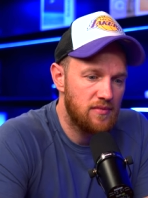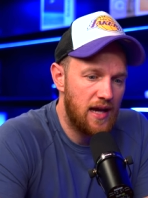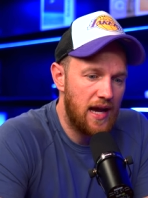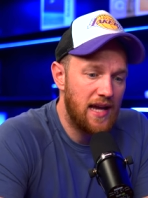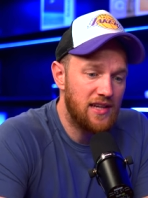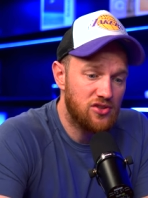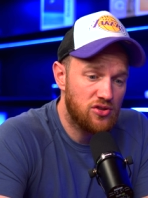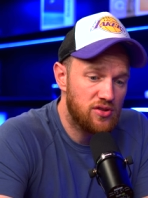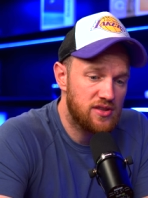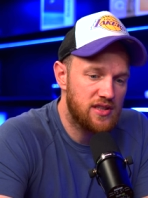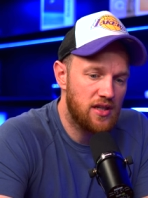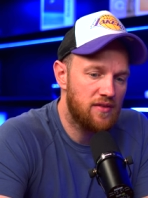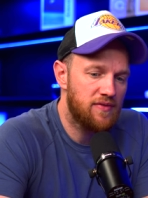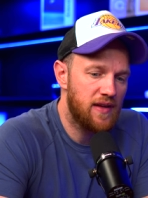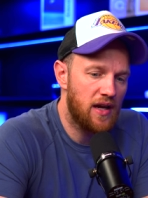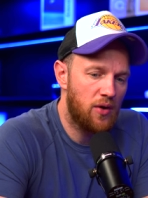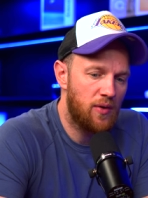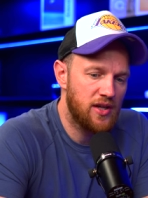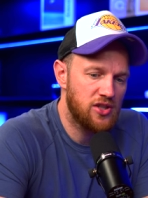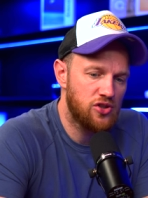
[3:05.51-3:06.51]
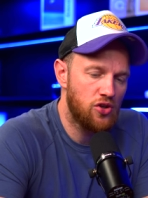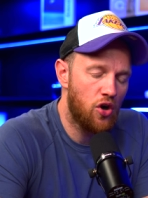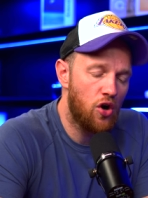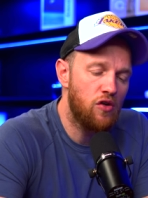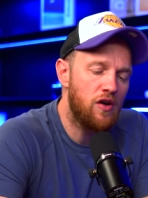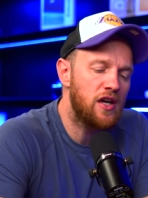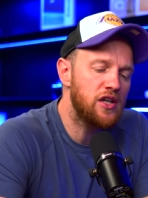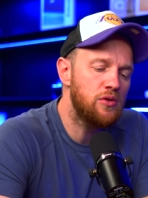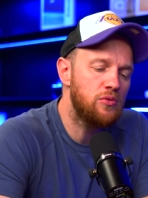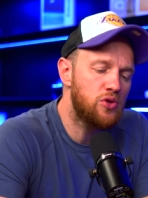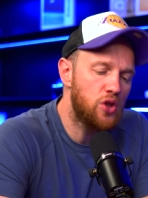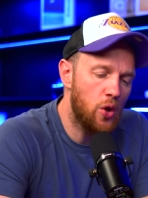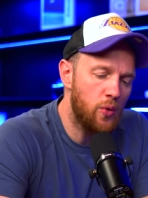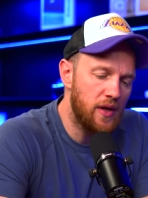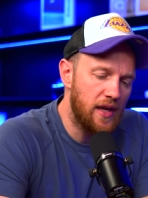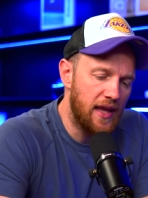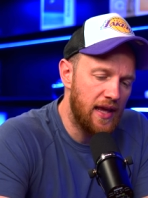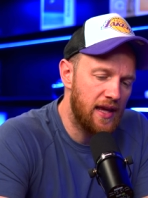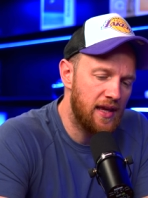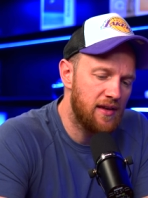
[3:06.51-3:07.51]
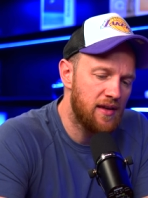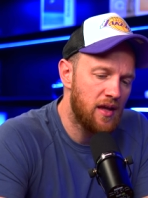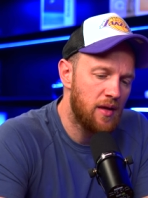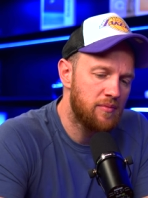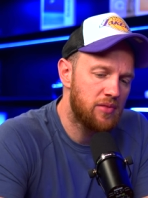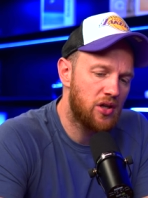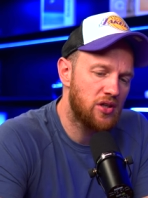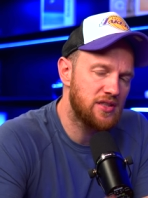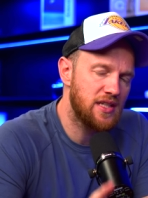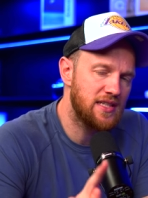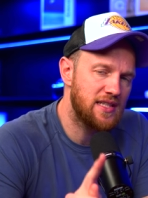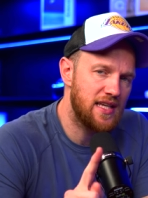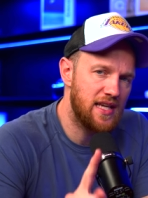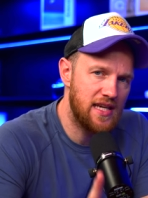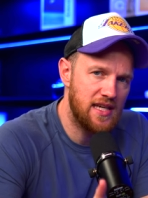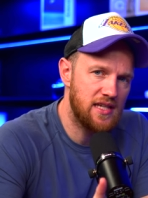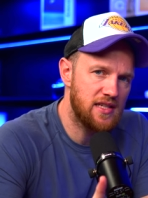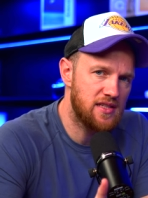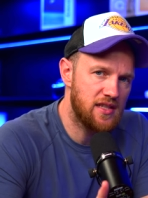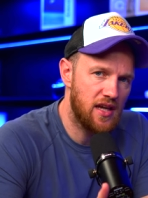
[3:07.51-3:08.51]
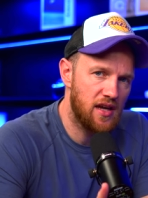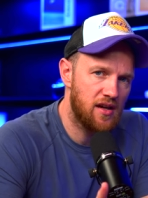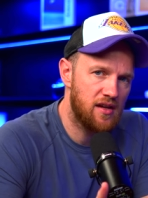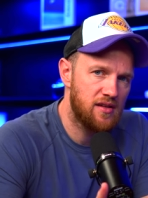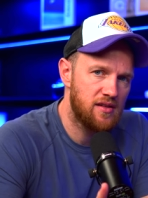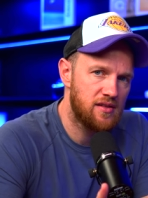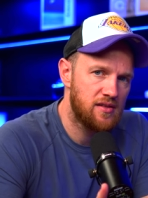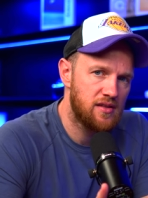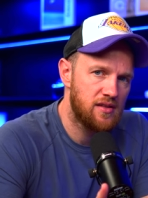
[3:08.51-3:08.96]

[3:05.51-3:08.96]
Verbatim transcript: Ask yourself that question. Or are you doing it because it's easier?